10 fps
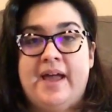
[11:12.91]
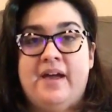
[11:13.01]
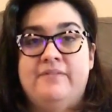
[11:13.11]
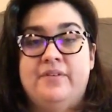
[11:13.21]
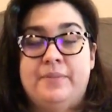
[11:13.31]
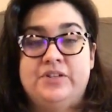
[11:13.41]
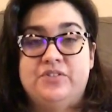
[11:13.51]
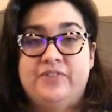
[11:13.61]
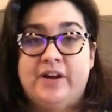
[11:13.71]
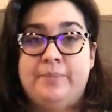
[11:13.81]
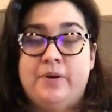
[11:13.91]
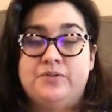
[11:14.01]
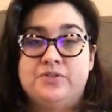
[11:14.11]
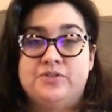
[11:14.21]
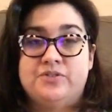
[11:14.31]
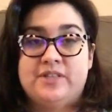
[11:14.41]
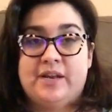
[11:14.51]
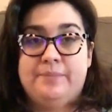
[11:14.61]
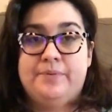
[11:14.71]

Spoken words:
have a bunch of fairy posters that